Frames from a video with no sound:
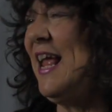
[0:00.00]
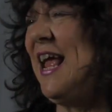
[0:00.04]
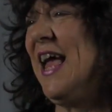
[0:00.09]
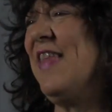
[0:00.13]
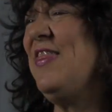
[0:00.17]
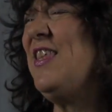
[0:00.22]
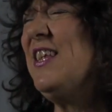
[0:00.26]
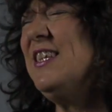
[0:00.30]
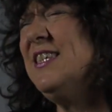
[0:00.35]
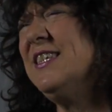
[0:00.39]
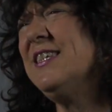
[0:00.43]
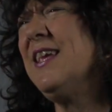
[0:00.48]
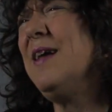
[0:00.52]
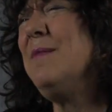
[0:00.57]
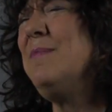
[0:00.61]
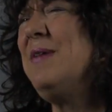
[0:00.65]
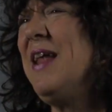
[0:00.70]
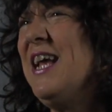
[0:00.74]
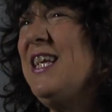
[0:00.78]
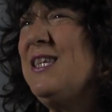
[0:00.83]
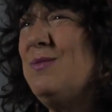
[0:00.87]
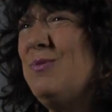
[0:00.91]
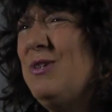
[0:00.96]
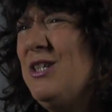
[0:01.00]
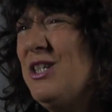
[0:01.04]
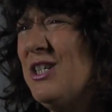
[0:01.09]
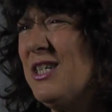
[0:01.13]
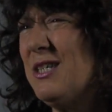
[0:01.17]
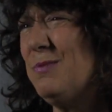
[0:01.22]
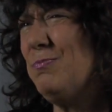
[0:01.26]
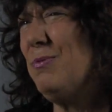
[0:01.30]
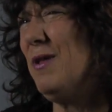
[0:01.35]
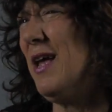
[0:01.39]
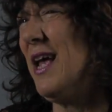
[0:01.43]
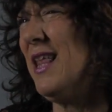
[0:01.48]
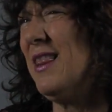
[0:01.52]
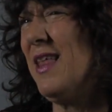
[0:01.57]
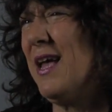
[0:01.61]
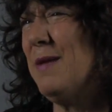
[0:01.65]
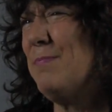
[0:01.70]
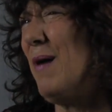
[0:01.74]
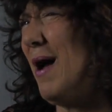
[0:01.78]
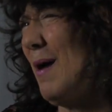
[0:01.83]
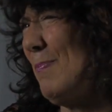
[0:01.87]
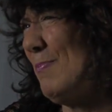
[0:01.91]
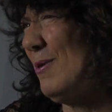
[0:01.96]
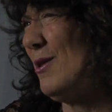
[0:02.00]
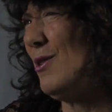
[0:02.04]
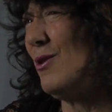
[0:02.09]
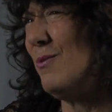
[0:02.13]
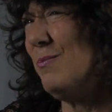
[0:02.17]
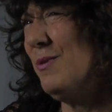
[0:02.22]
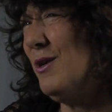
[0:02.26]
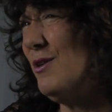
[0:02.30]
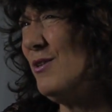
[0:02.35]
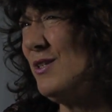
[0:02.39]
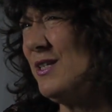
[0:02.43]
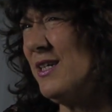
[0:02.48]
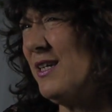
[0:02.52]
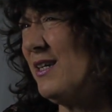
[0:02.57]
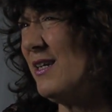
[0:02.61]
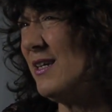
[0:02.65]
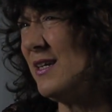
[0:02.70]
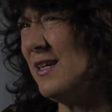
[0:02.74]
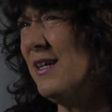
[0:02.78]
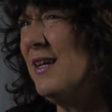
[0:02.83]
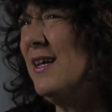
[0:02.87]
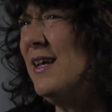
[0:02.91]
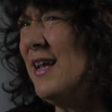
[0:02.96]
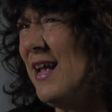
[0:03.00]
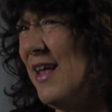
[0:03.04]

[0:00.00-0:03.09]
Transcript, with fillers: And then some days we just play like popular music,